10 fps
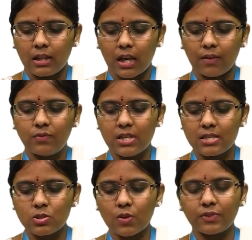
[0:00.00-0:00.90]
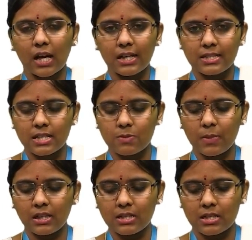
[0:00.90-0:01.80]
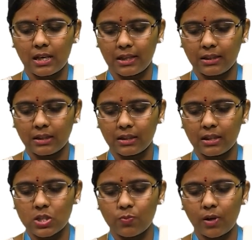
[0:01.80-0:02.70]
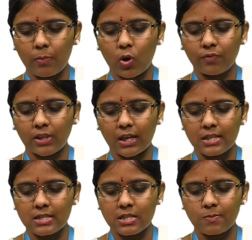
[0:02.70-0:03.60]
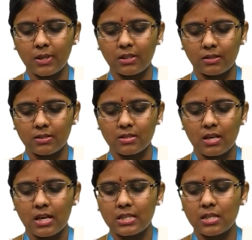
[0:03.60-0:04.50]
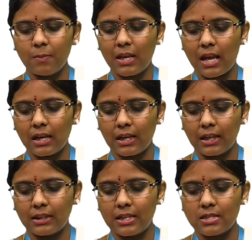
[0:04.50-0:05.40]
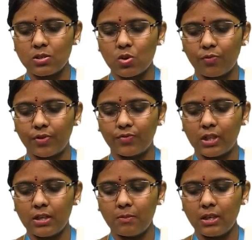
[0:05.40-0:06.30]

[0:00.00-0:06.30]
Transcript: If this is of 36 meters length, this will be of 36 meters. Similarly, this is of 15